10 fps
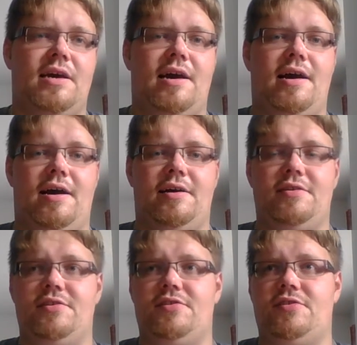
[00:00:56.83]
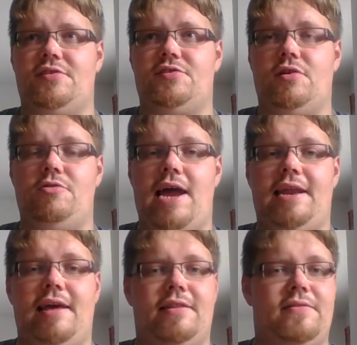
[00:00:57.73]
Uh,
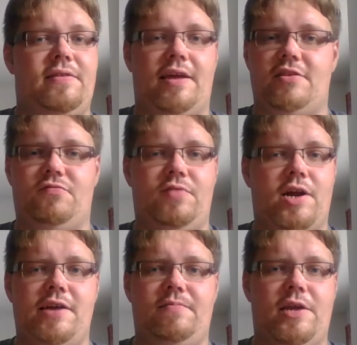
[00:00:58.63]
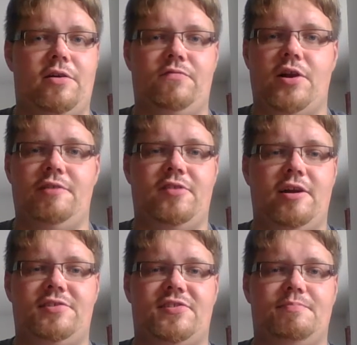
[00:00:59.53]
and it's very
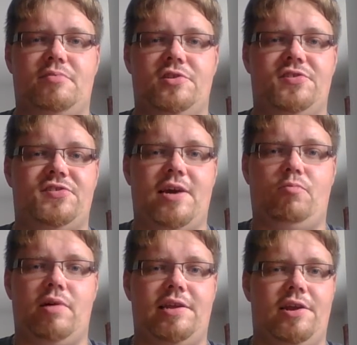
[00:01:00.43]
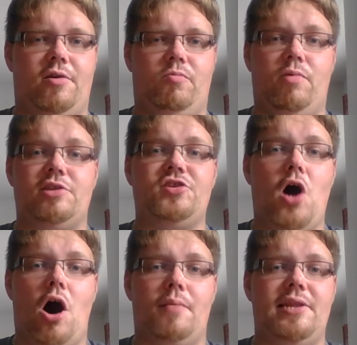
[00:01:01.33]
very simple. Just say what's
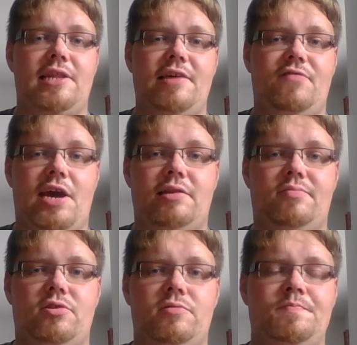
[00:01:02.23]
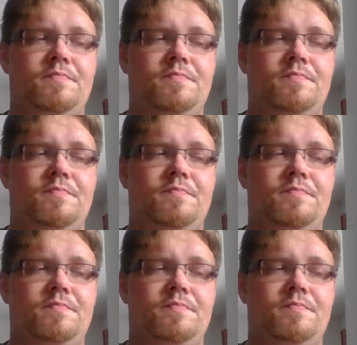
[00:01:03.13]
commonly available,